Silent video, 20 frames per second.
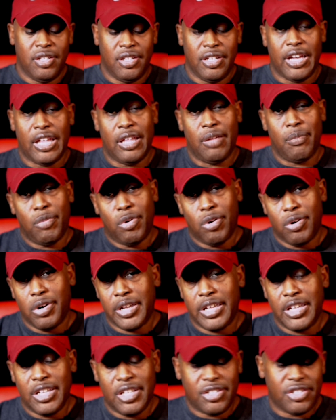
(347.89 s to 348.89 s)
You got a
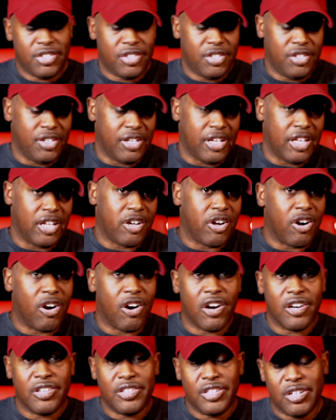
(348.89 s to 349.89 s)
mortgage, you got a
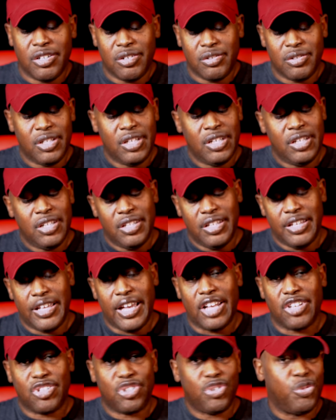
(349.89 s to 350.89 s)
car note, you
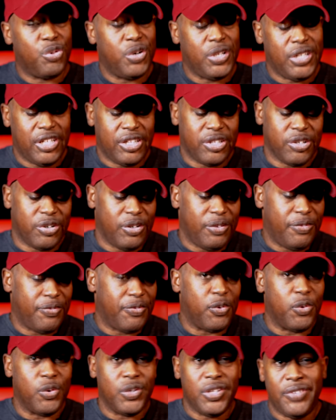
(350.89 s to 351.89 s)
got 20, 30,
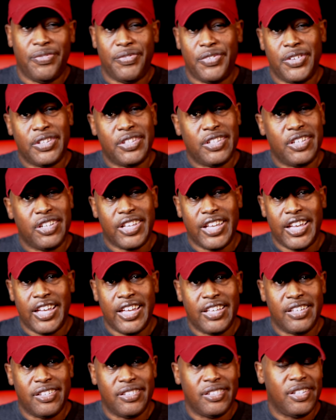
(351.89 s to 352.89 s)
40,
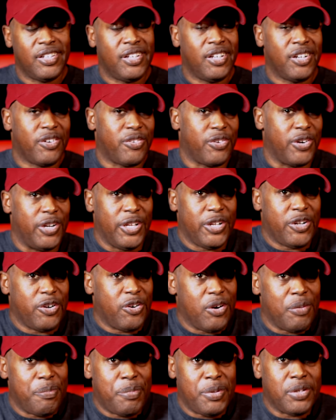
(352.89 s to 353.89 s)
50K credit
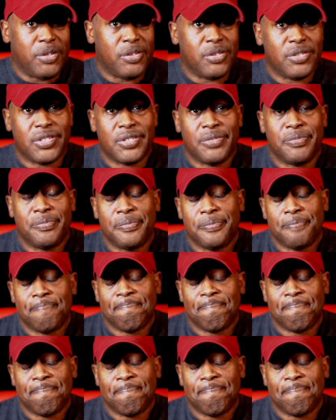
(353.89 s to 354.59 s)
card bills.